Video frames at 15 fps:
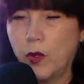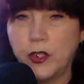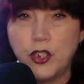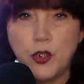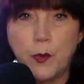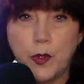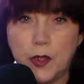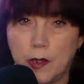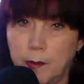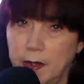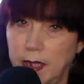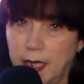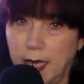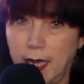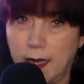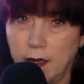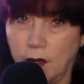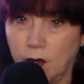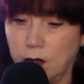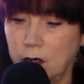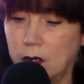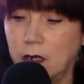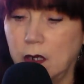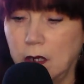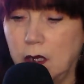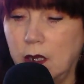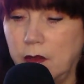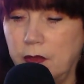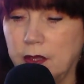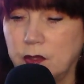once you put them in the hair,
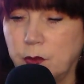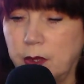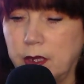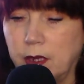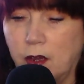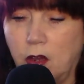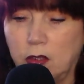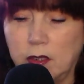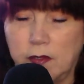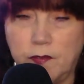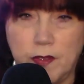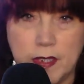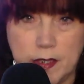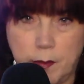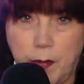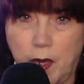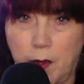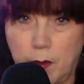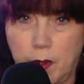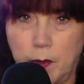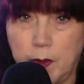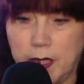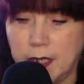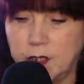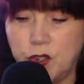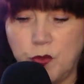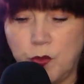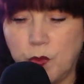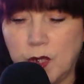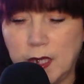that's why they're called Invisibobble,
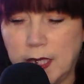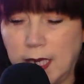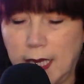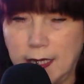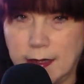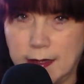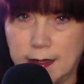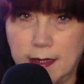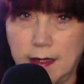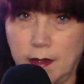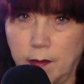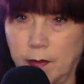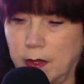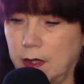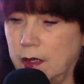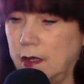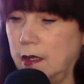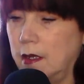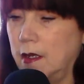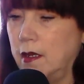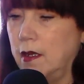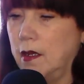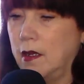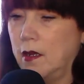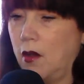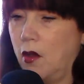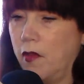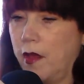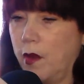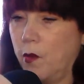because you really can't see them
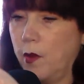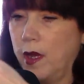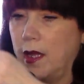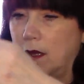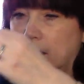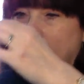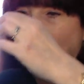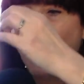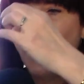all that well.